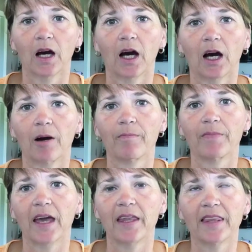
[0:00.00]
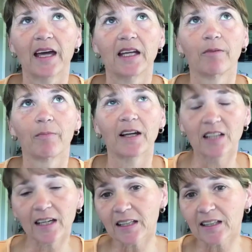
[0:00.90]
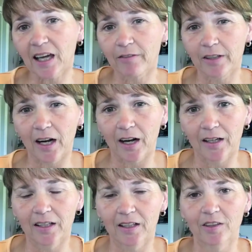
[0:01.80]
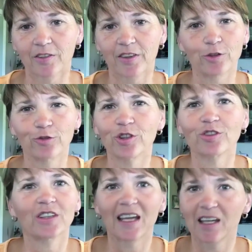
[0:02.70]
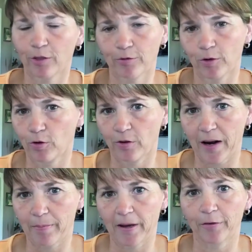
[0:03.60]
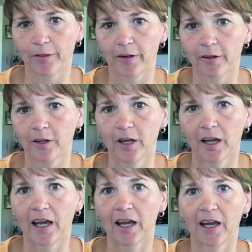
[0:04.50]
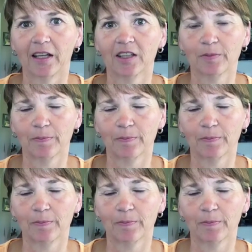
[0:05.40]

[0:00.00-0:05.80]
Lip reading: And then my second caveat is that you just can't throw crap out there and